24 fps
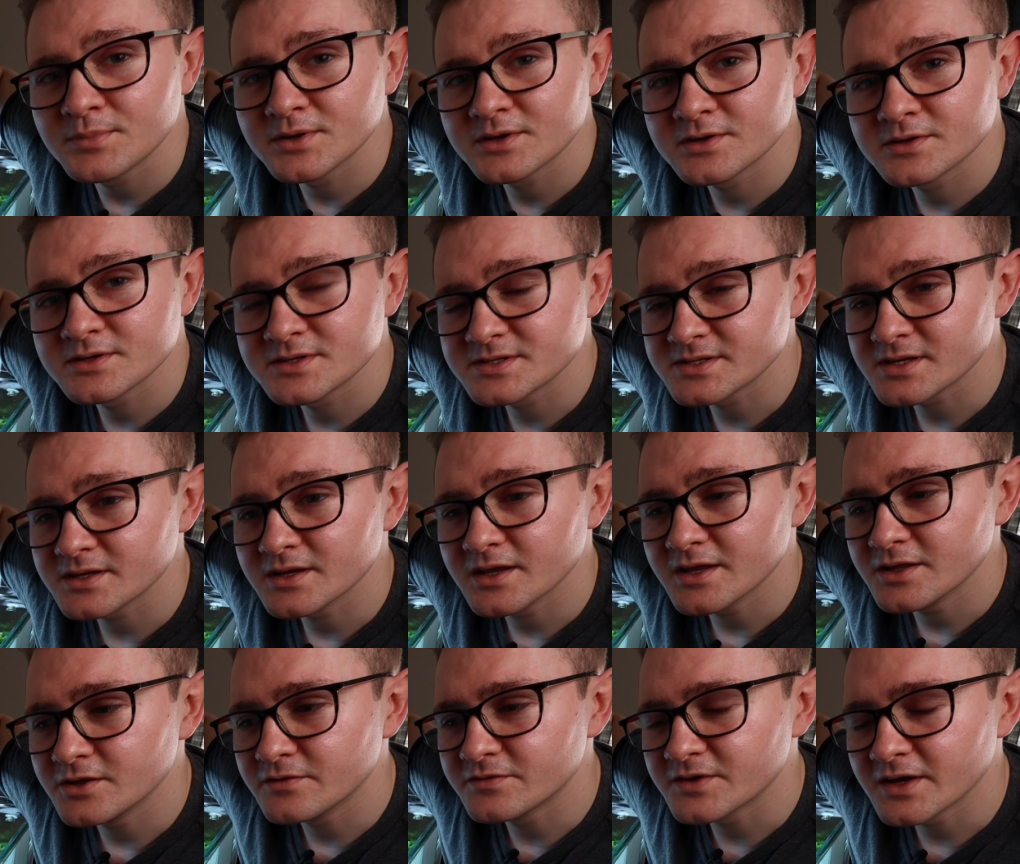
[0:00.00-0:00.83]
because
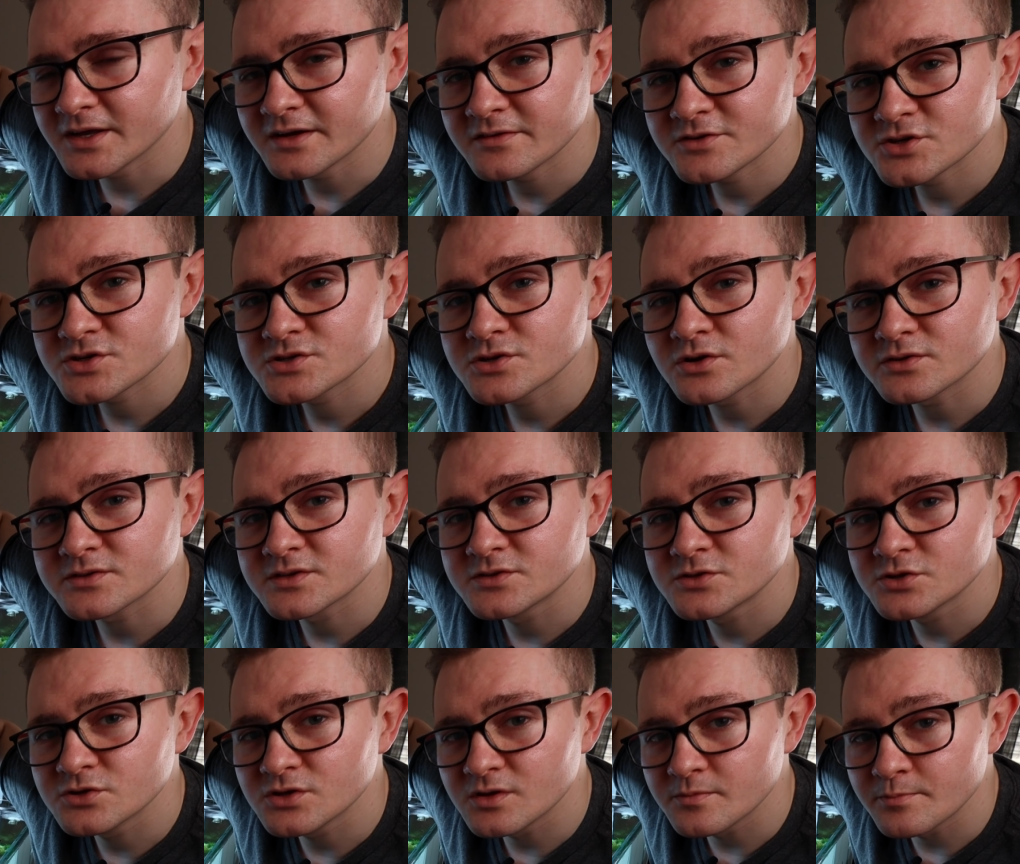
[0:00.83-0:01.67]
you've kind of just got
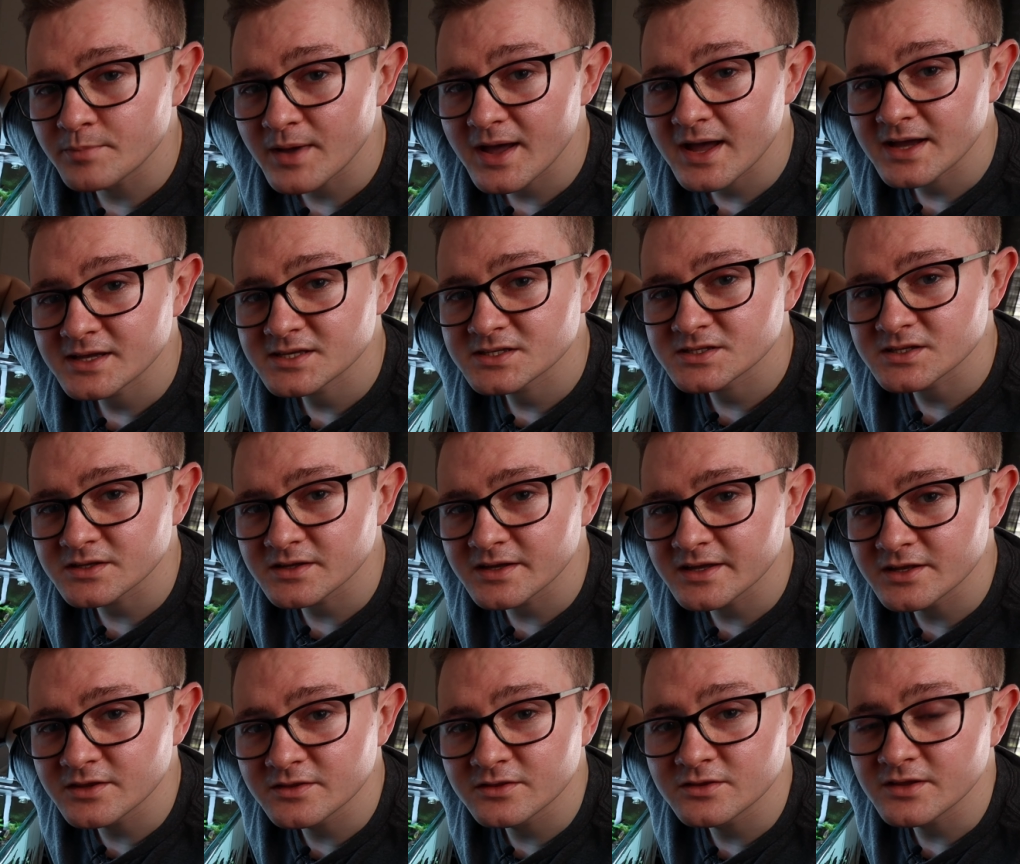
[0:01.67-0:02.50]
to do the best
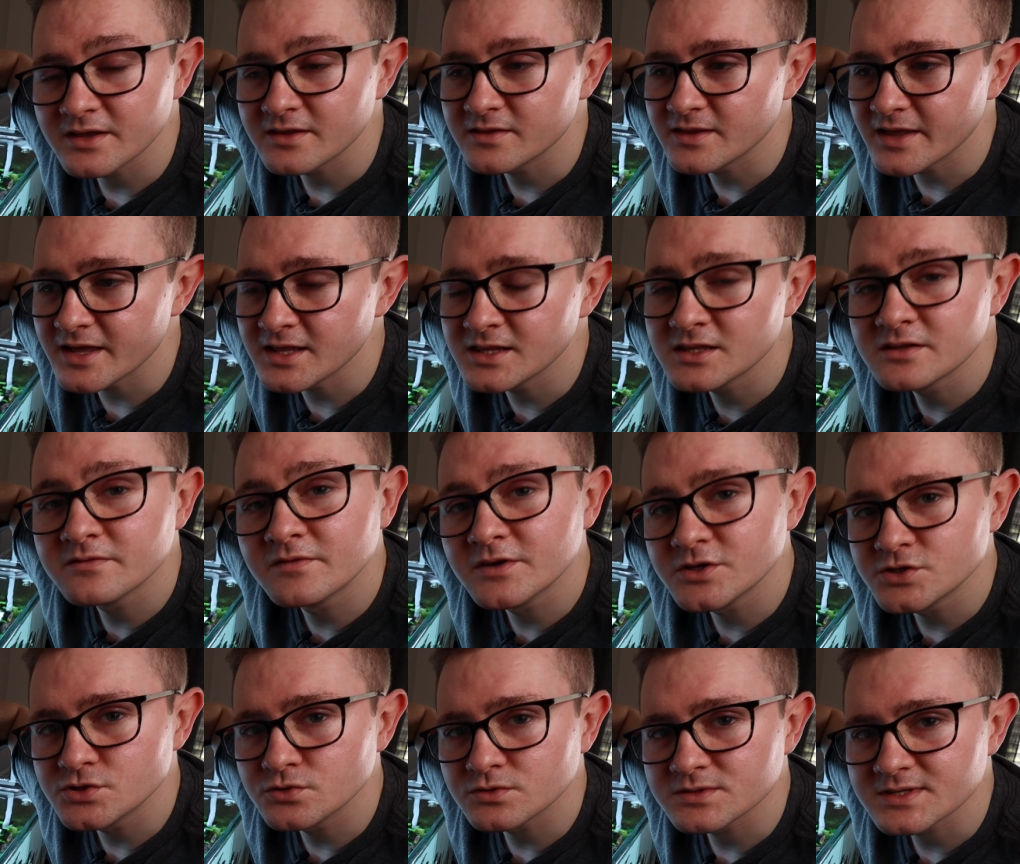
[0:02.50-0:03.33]
in the
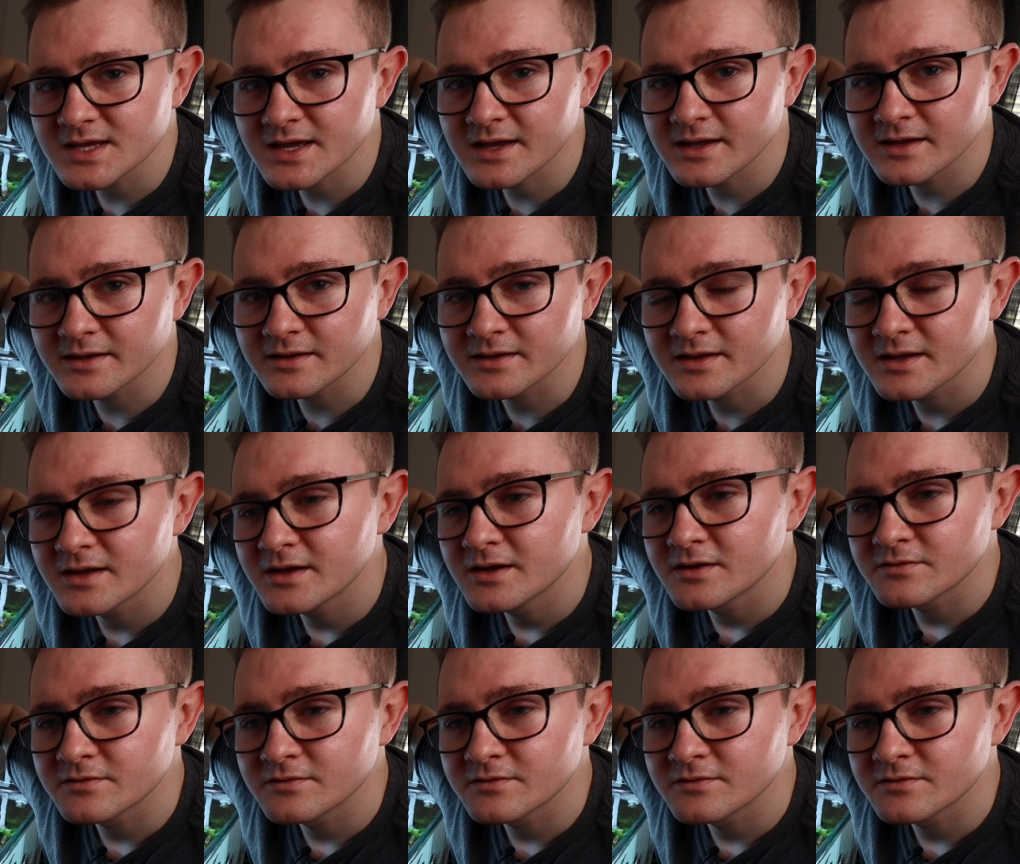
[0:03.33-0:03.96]
individual tank.